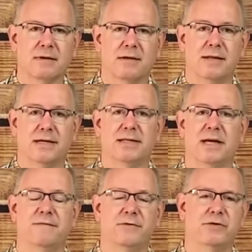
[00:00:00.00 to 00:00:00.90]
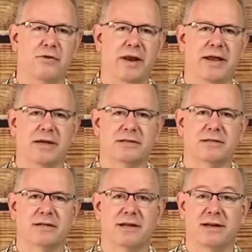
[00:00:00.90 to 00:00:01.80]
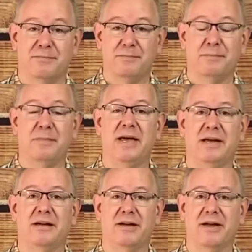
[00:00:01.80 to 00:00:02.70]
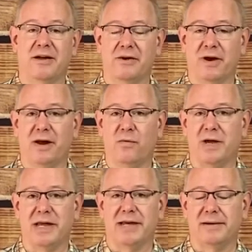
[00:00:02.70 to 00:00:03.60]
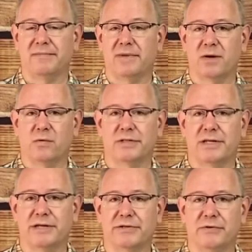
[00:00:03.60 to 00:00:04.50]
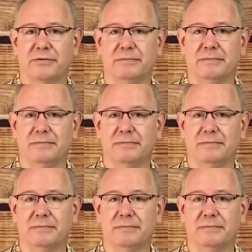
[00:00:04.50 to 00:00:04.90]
Thanks again for joining us. Make a great week, and we'll see you soon.